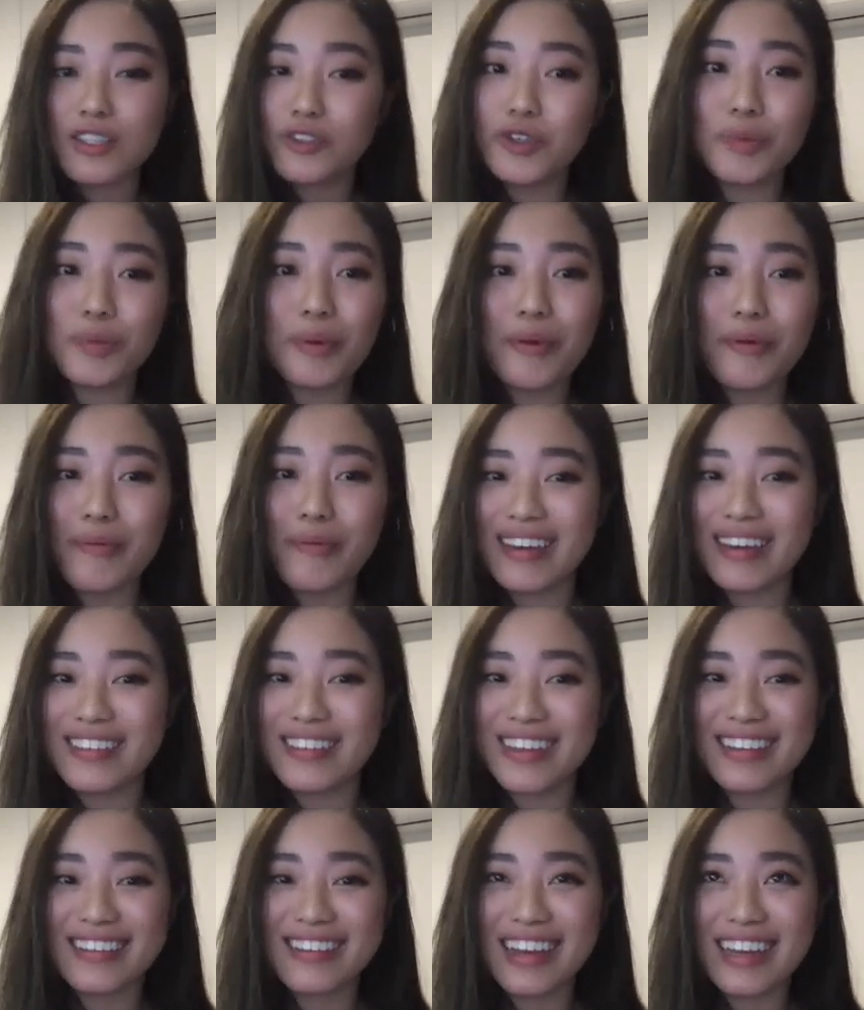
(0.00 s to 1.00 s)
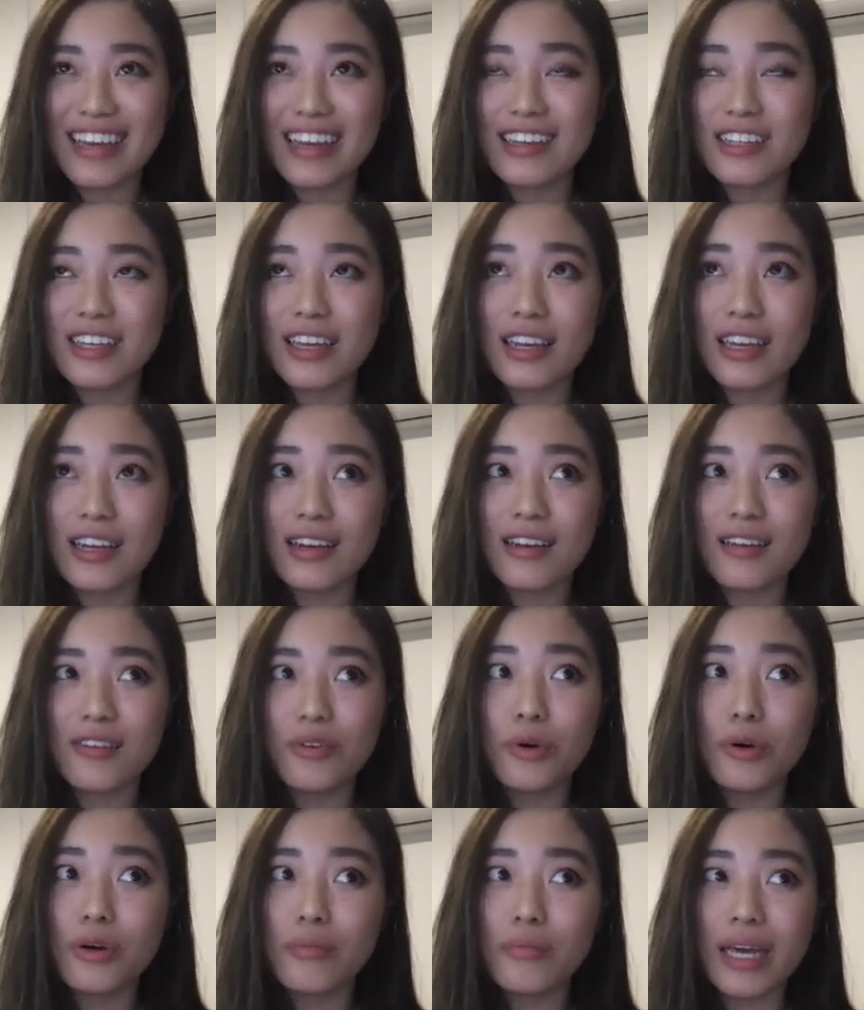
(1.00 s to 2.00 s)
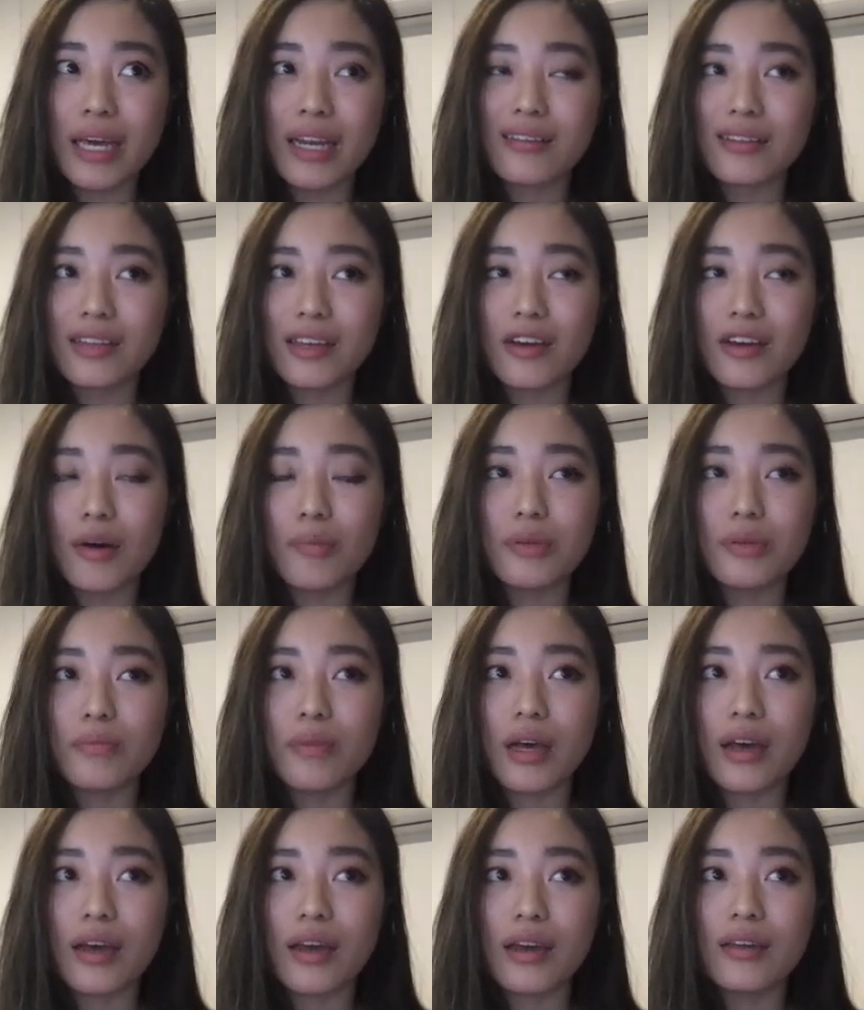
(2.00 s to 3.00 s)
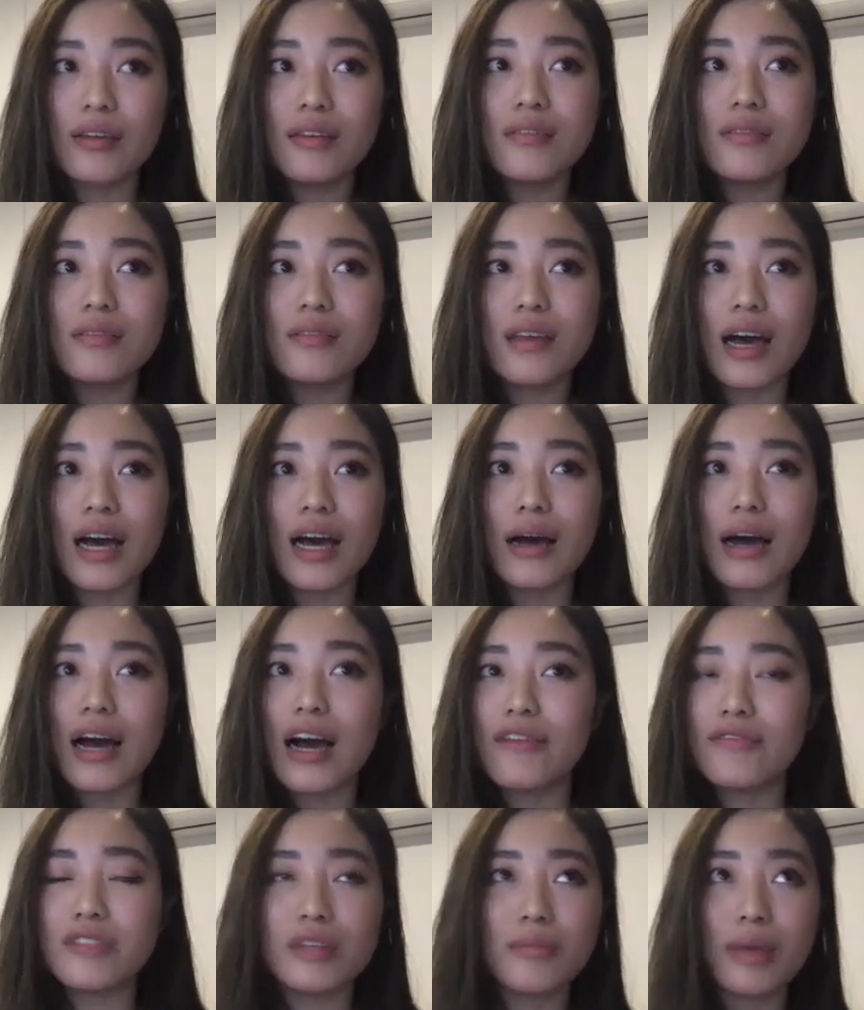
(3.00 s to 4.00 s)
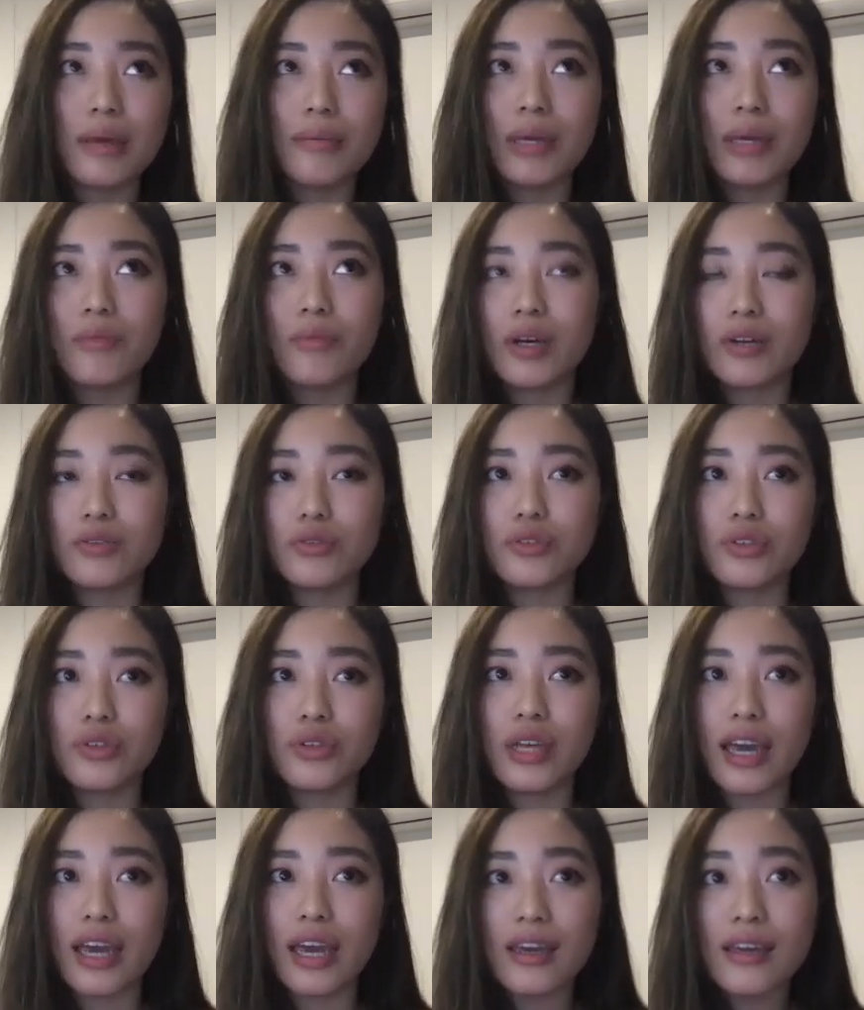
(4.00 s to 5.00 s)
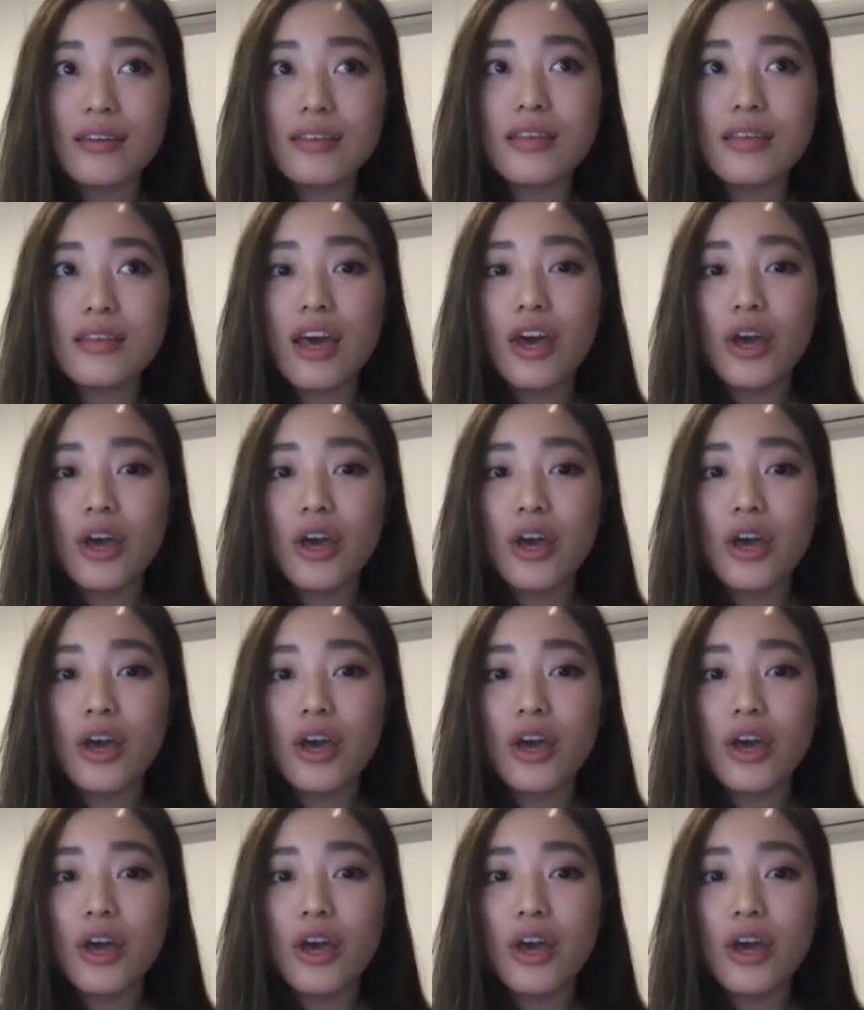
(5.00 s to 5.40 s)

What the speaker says: super amazing. Like it can automatically optimize after maybe 1 or 2 days